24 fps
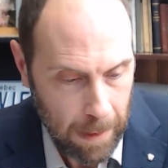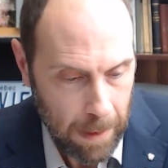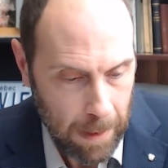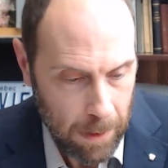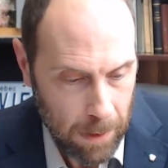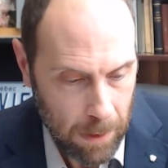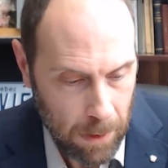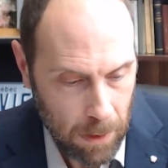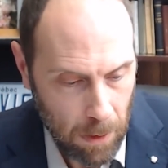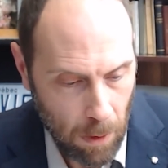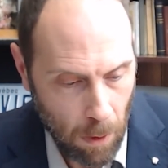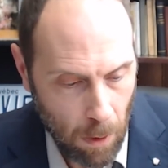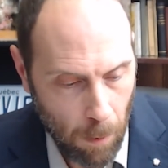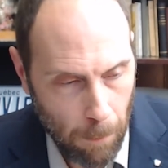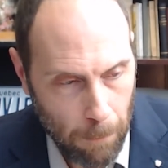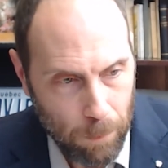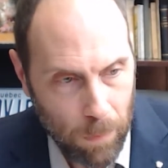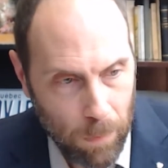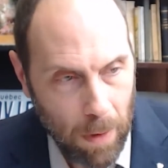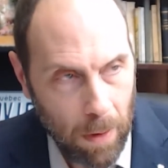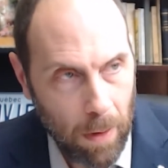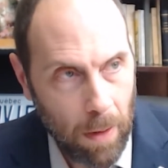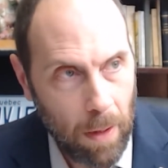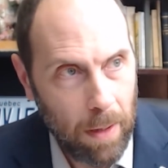So
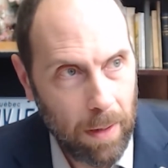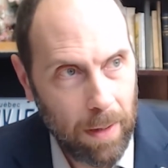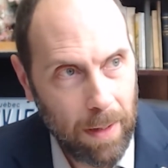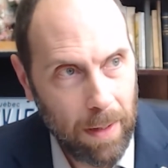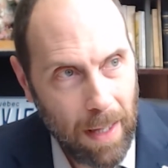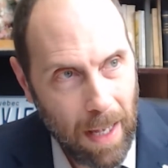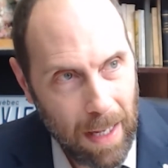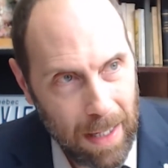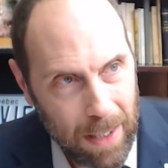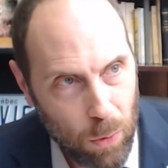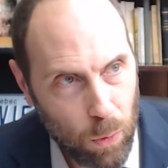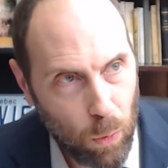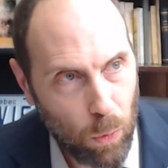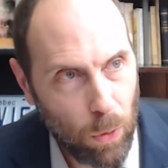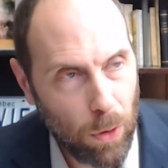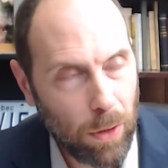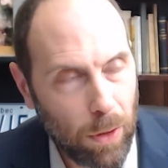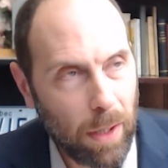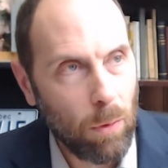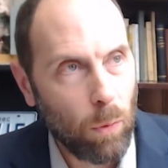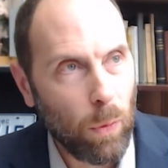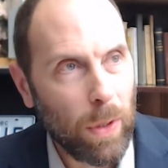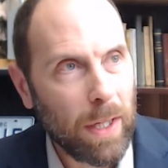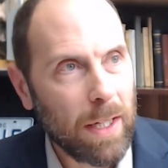yes,
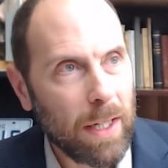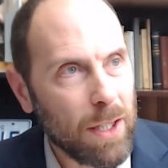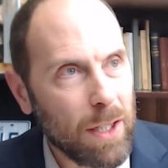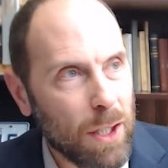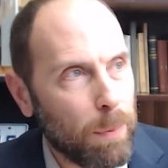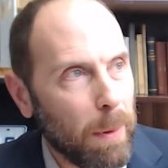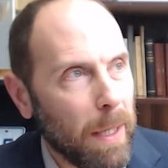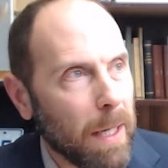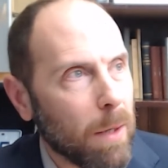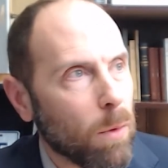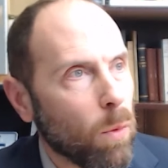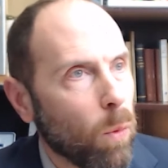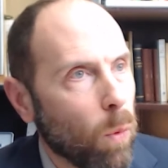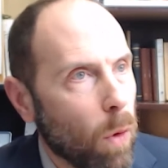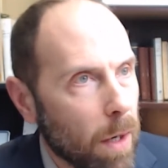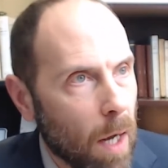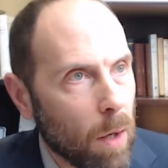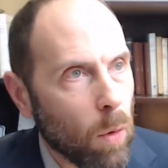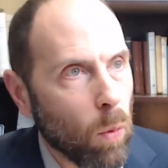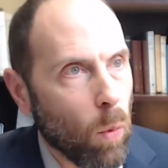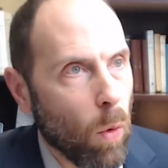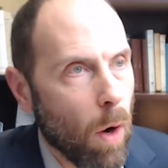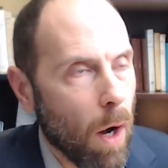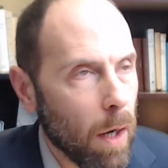we can speak
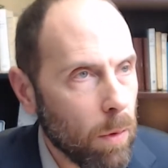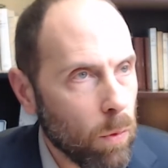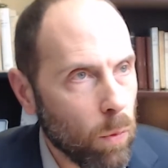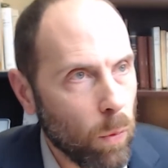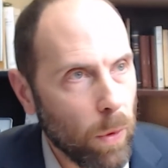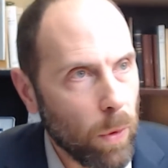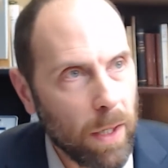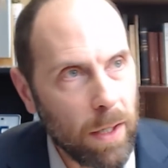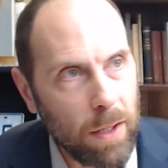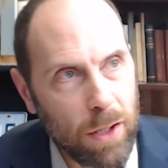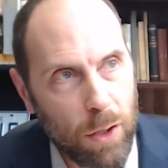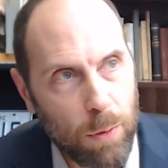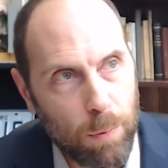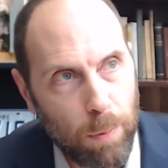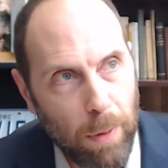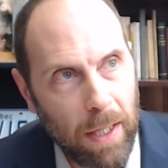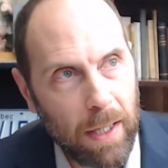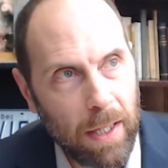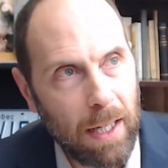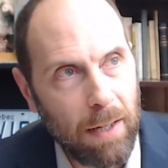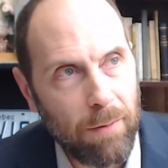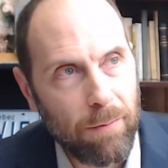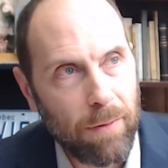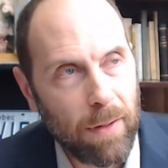one-on-one, we can
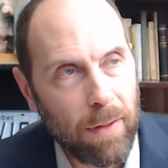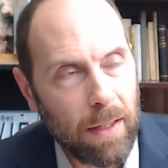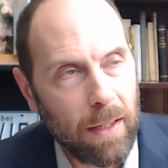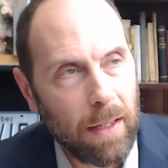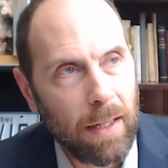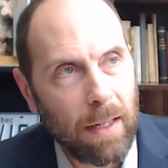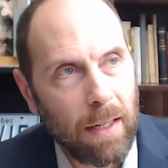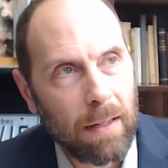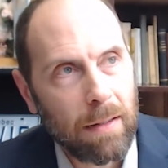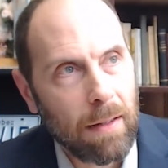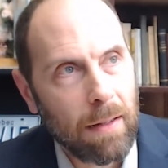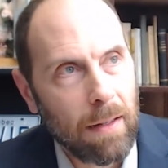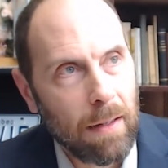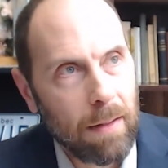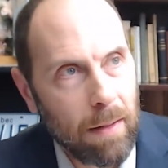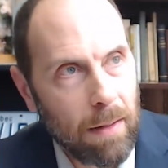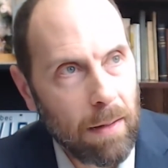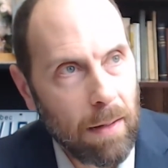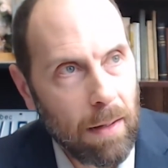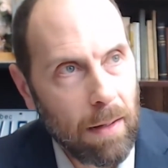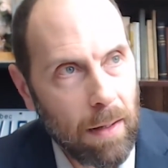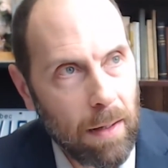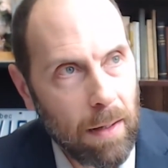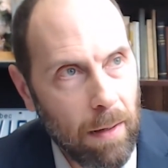speak even
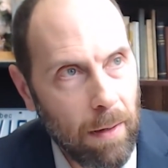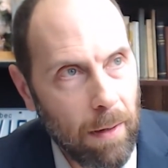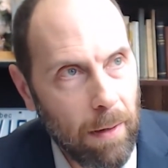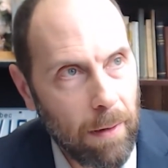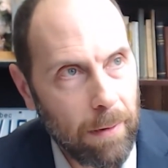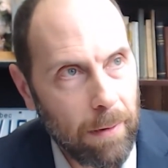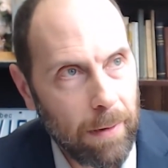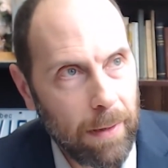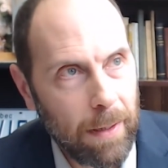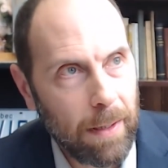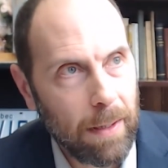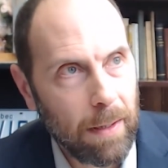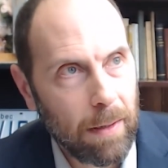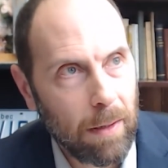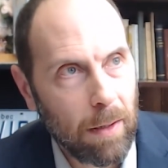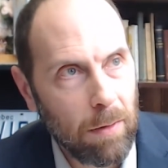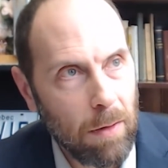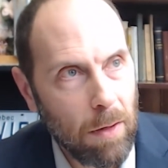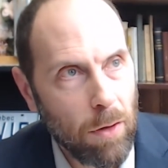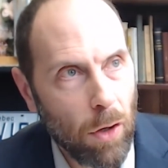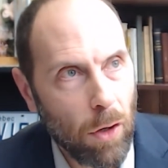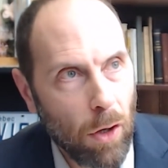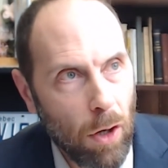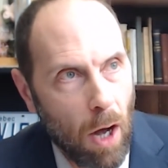in
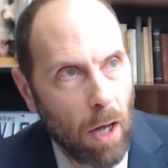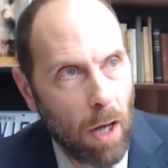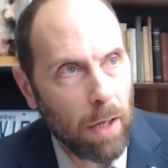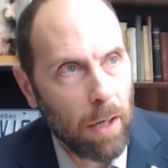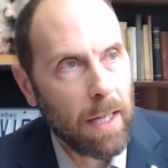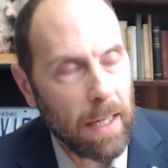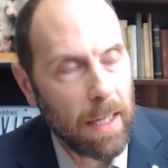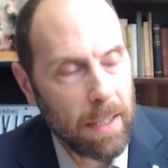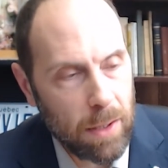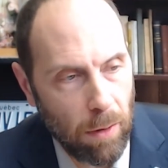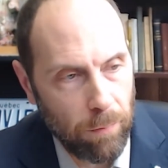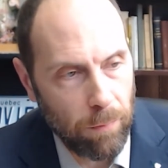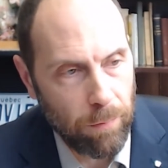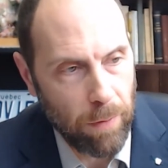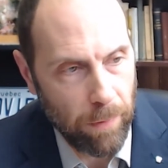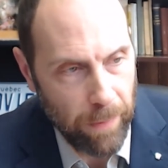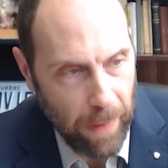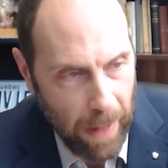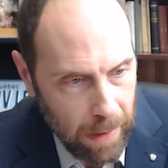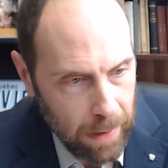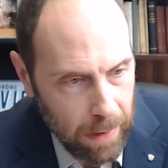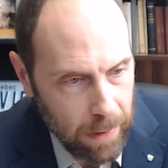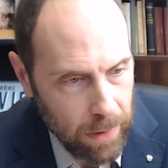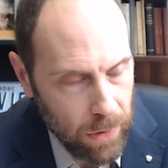the context of
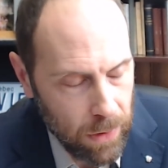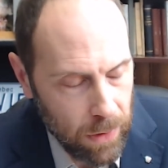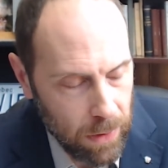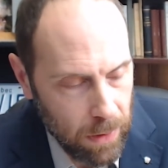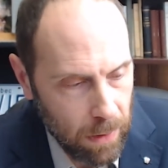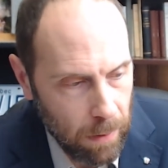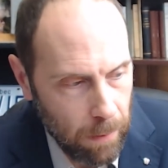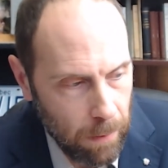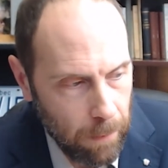events,